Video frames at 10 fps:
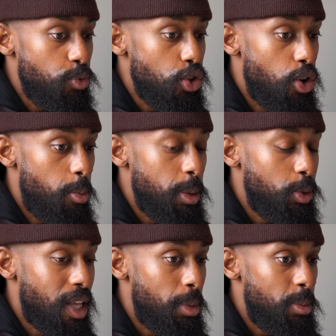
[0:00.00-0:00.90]
you know,
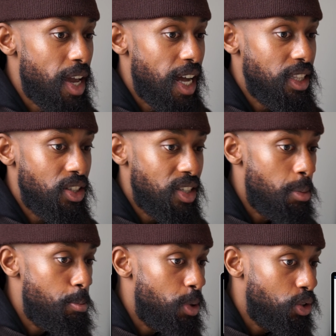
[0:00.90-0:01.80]
people that maybe had the
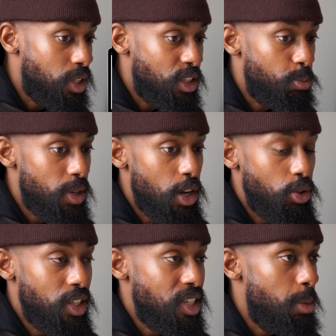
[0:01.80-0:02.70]
same build as me
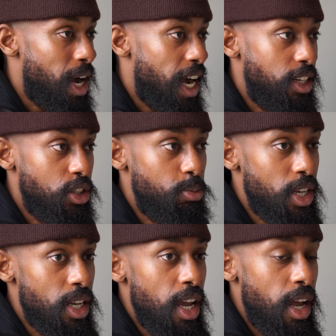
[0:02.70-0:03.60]
or the same height as
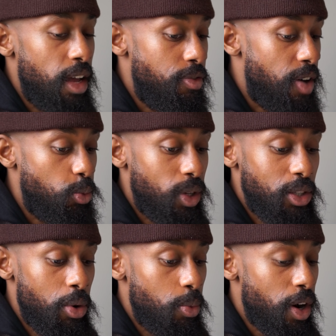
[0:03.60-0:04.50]
me, and found what
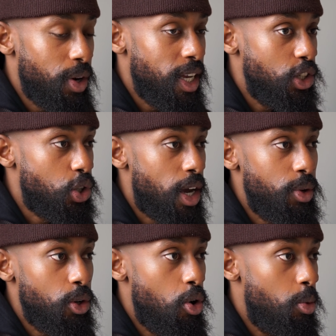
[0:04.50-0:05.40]
they were wearing and try to
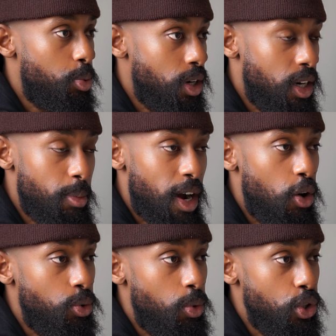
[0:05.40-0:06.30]
incorporate it in my
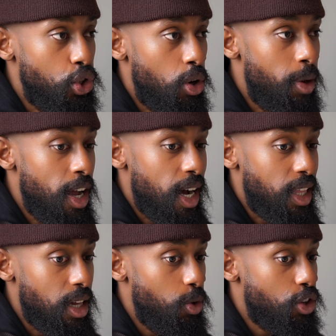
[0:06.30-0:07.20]
own wardrobe.
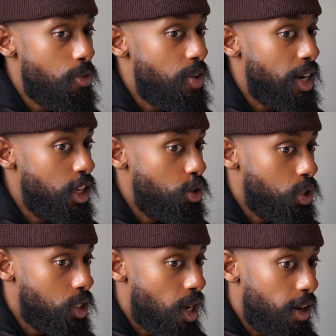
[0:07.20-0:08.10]
I think when you're finding your
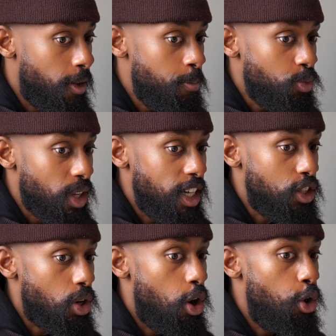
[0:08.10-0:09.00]
style,
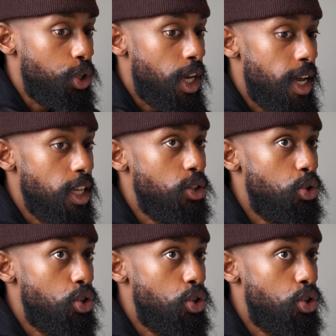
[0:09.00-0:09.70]
it's okay to